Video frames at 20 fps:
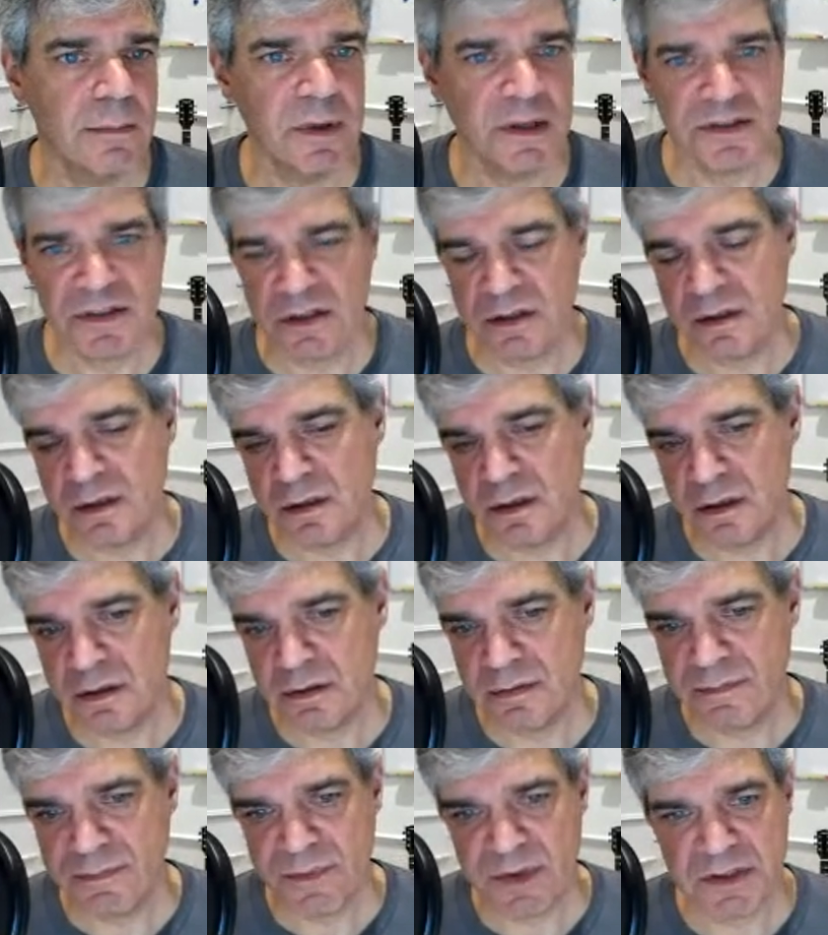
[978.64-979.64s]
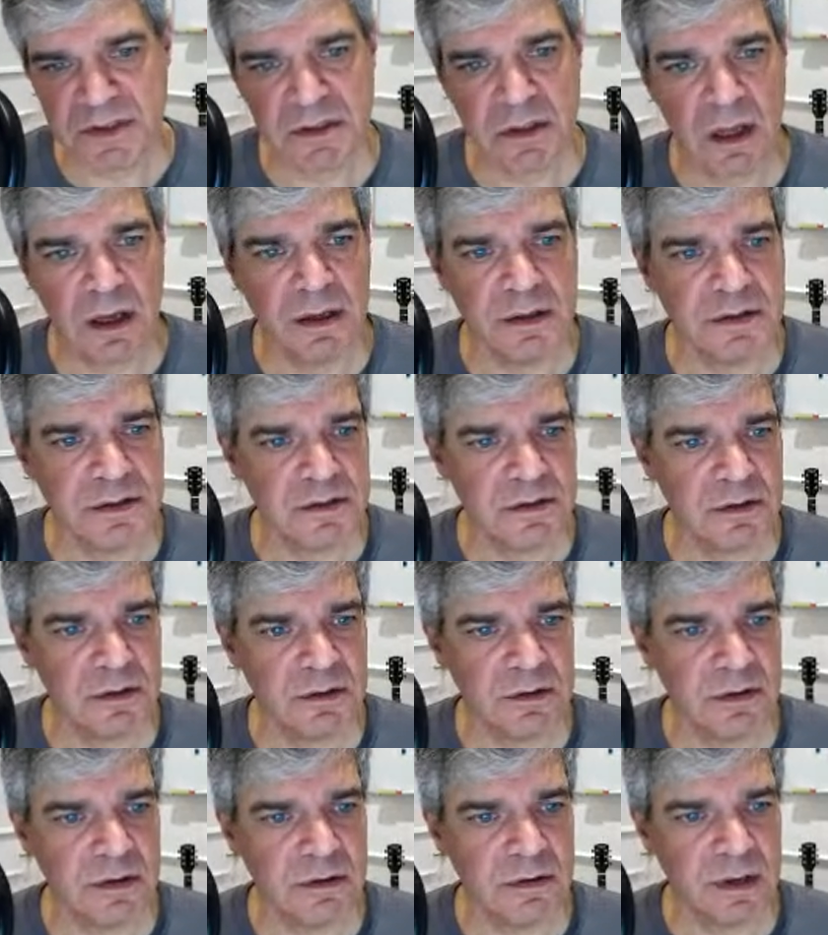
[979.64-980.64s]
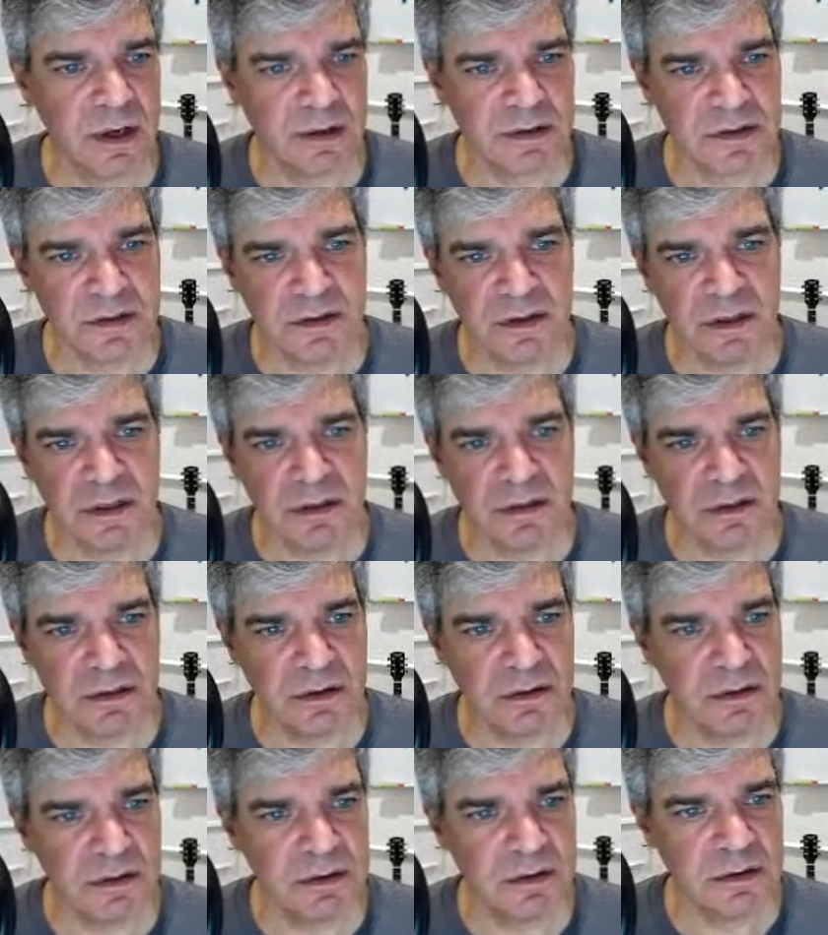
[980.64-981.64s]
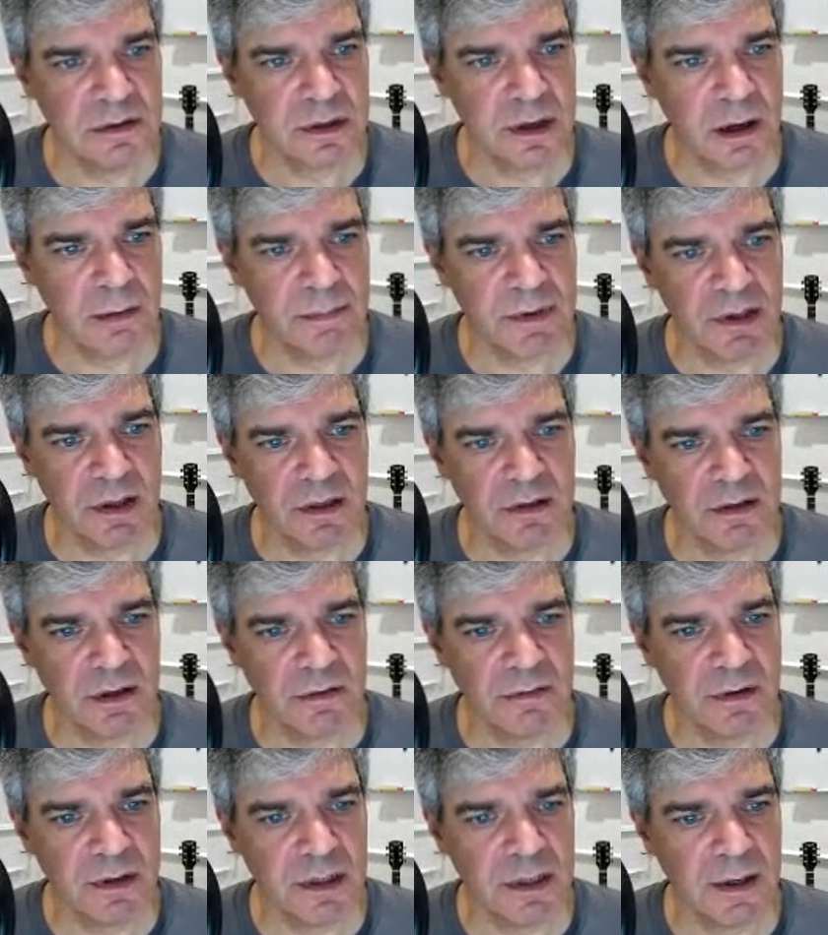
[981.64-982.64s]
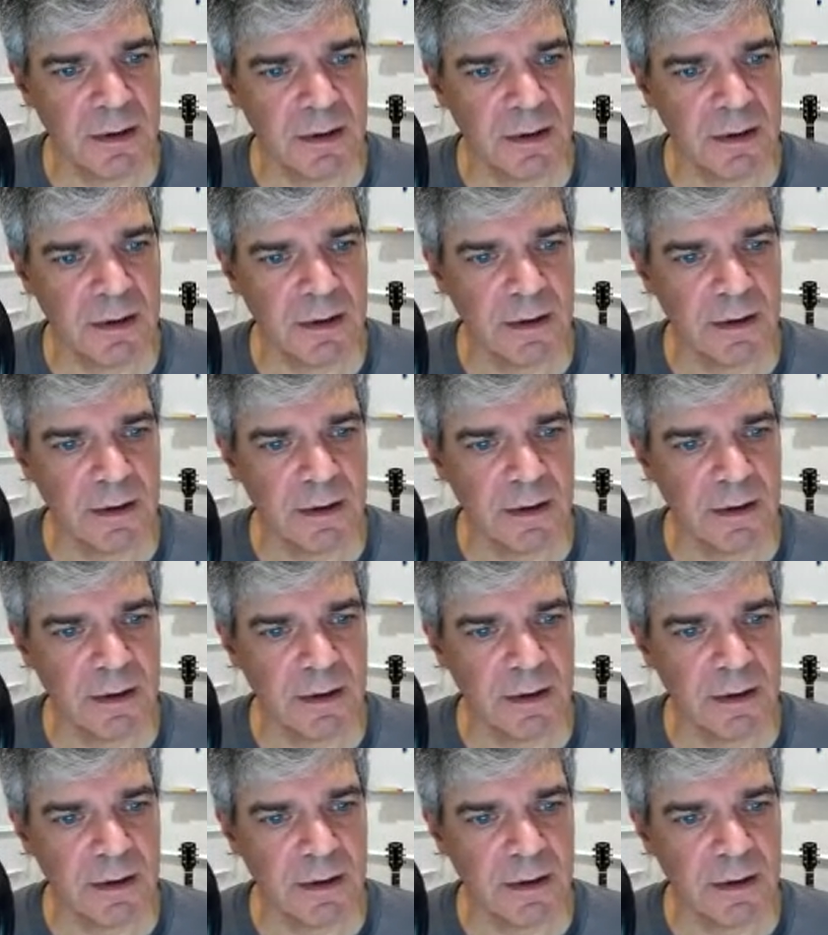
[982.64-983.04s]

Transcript: It's in the slides, so you don't actually need to copy that down right now.